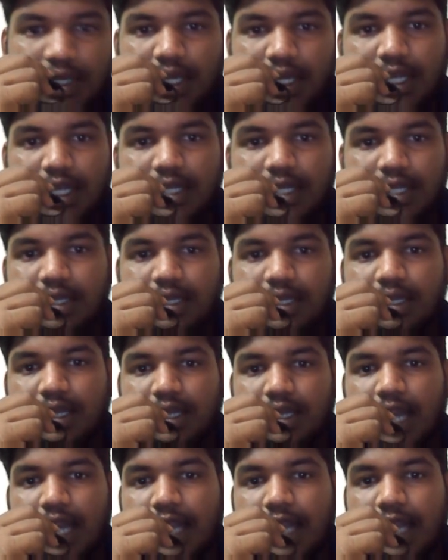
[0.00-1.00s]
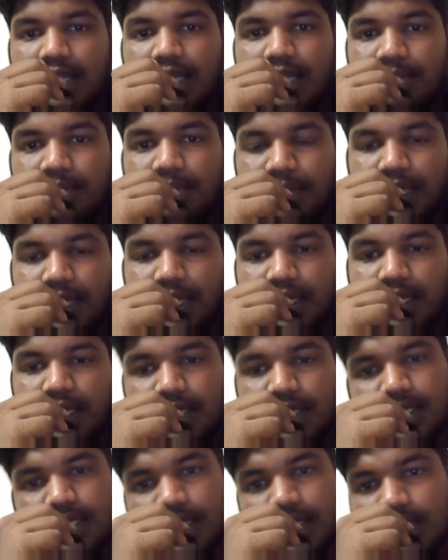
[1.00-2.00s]
and random binary
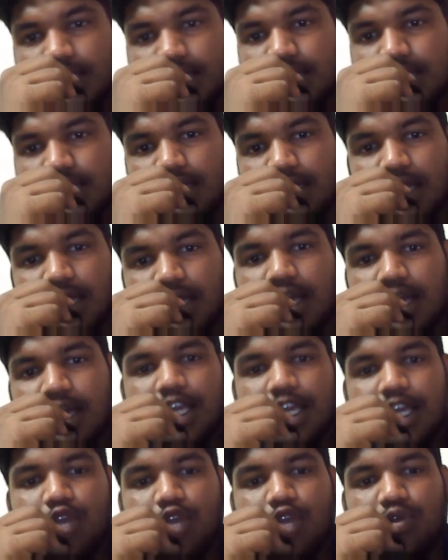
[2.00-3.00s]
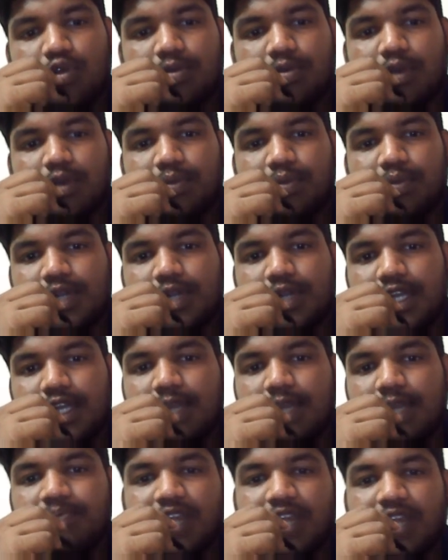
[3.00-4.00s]
signals in the equal probability,